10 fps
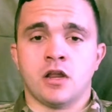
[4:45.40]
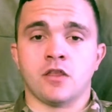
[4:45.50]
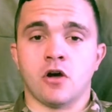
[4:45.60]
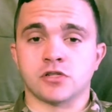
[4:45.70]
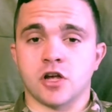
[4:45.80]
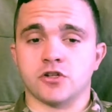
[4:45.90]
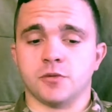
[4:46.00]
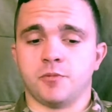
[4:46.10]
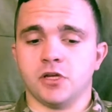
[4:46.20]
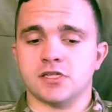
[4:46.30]
Now, the host
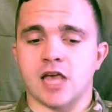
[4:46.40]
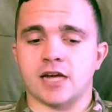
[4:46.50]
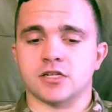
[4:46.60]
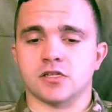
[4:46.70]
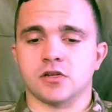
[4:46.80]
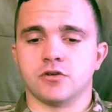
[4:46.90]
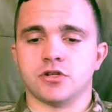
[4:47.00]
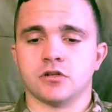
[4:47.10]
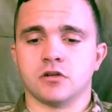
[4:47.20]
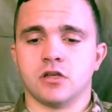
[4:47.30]
country police action
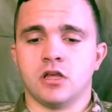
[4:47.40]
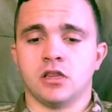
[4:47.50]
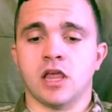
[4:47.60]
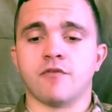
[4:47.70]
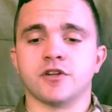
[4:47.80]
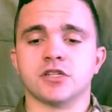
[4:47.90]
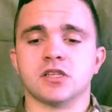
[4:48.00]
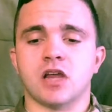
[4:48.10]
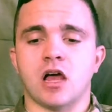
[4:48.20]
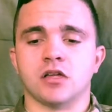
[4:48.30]
solution
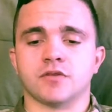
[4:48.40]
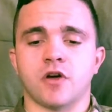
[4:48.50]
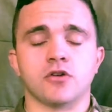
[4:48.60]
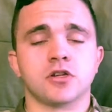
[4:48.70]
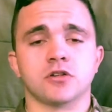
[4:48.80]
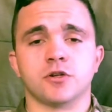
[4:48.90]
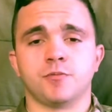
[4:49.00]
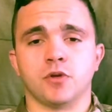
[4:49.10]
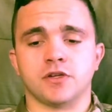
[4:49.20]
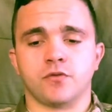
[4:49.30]
leverages the knowledge of host
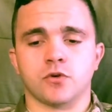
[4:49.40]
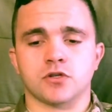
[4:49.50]
country police